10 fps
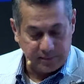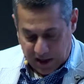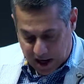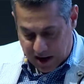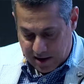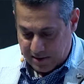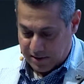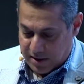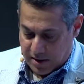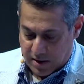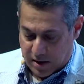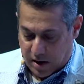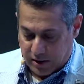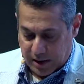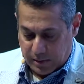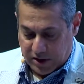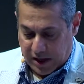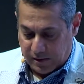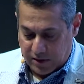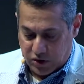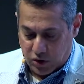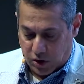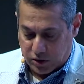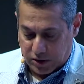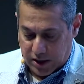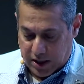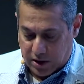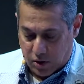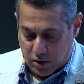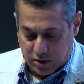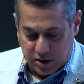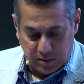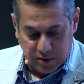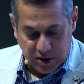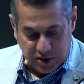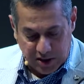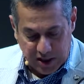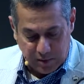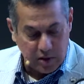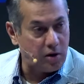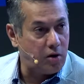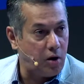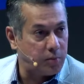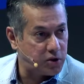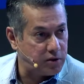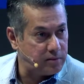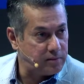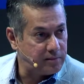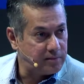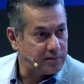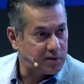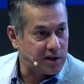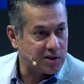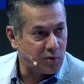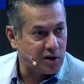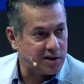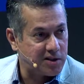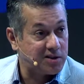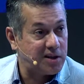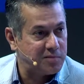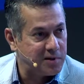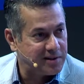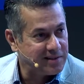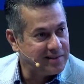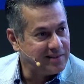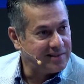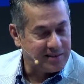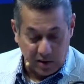and are themselves not a long-term sustainable option. So that's more or less a statement. Yeah. Now